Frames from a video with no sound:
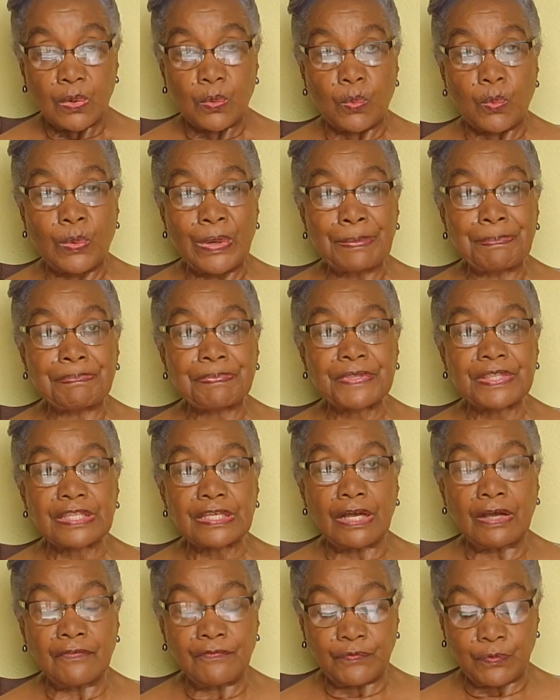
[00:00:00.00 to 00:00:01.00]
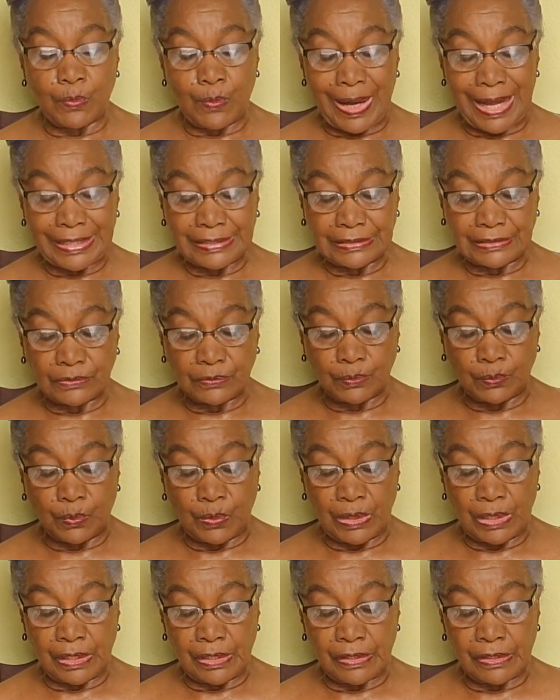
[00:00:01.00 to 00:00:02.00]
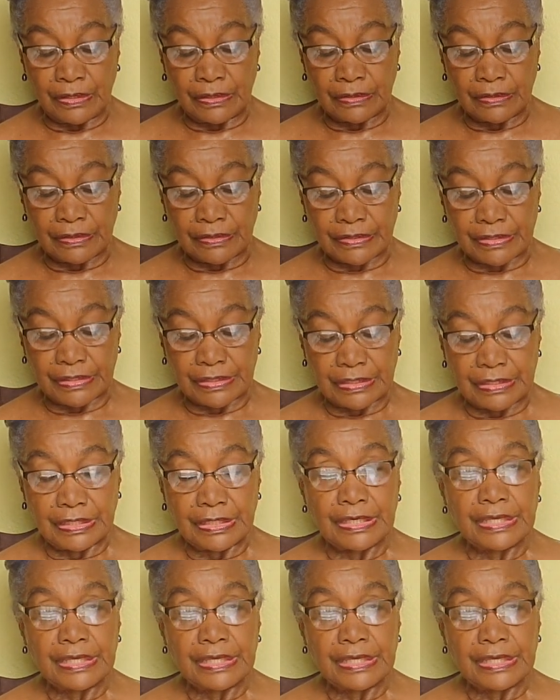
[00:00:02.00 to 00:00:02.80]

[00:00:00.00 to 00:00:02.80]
whips of white whirls,